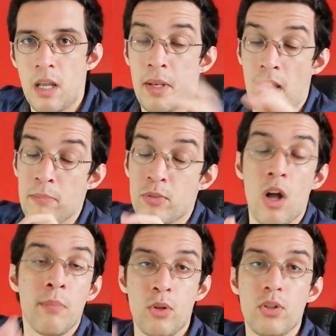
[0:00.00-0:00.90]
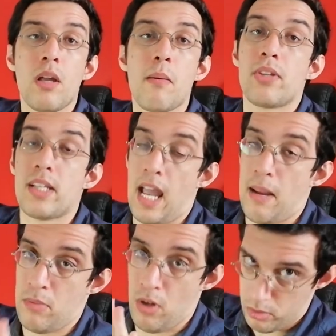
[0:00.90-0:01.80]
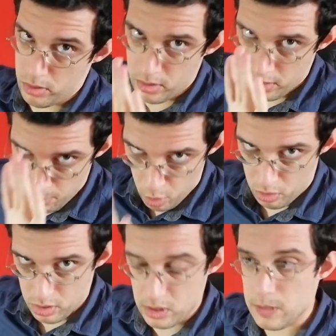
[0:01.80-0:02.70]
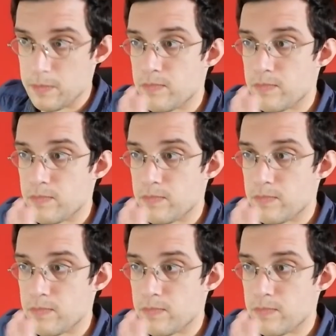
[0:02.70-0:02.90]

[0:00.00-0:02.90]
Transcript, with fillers: I mean, I'm t- I'm talking about the game, not the books.